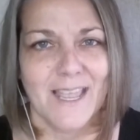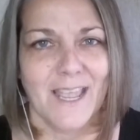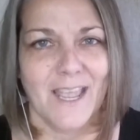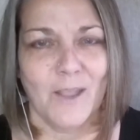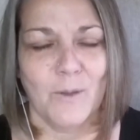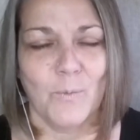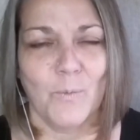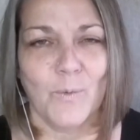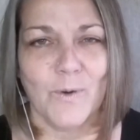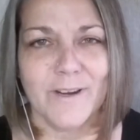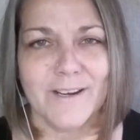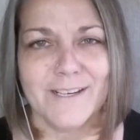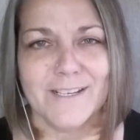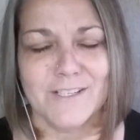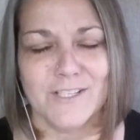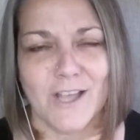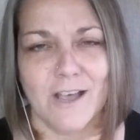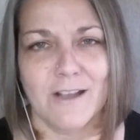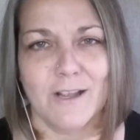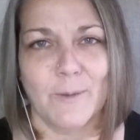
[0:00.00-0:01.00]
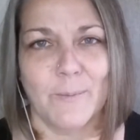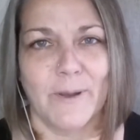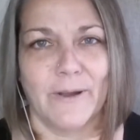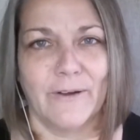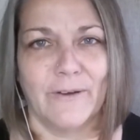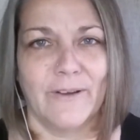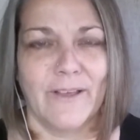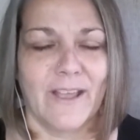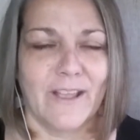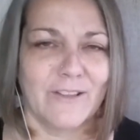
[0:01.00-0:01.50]
and we're going to talk
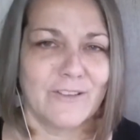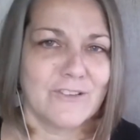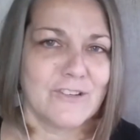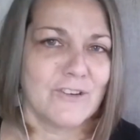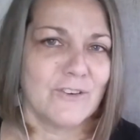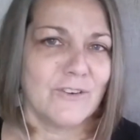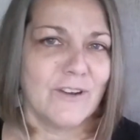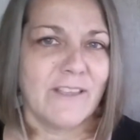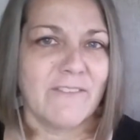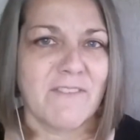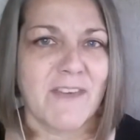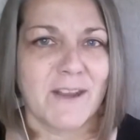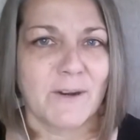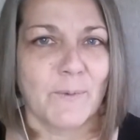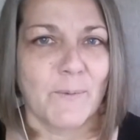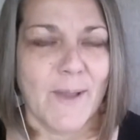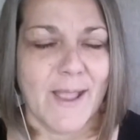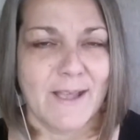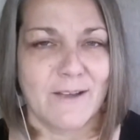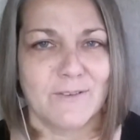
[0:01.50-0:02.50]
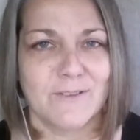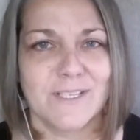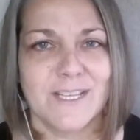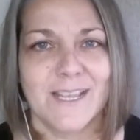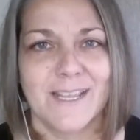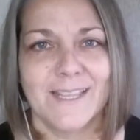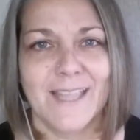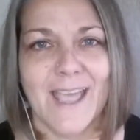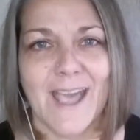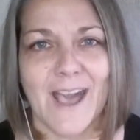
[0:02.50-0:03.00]
about turning that around
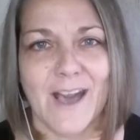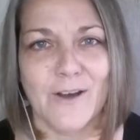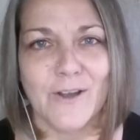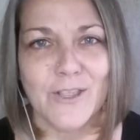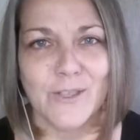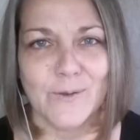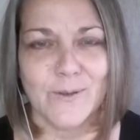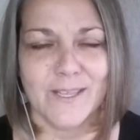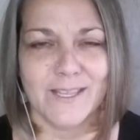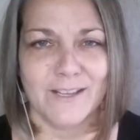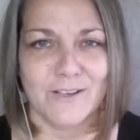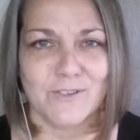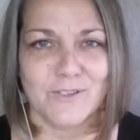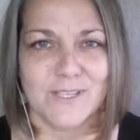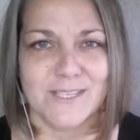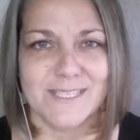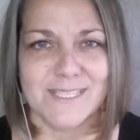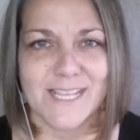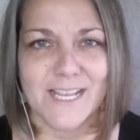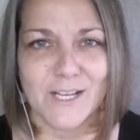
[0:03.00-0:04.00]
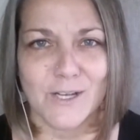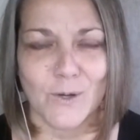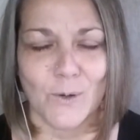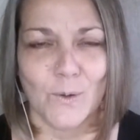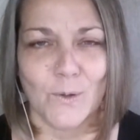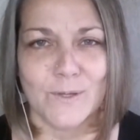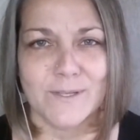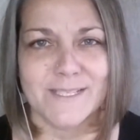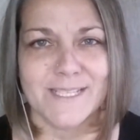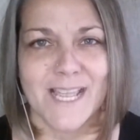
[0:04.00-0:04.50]
and how you can actually set
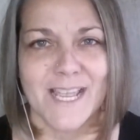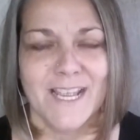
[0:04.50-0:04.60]
goals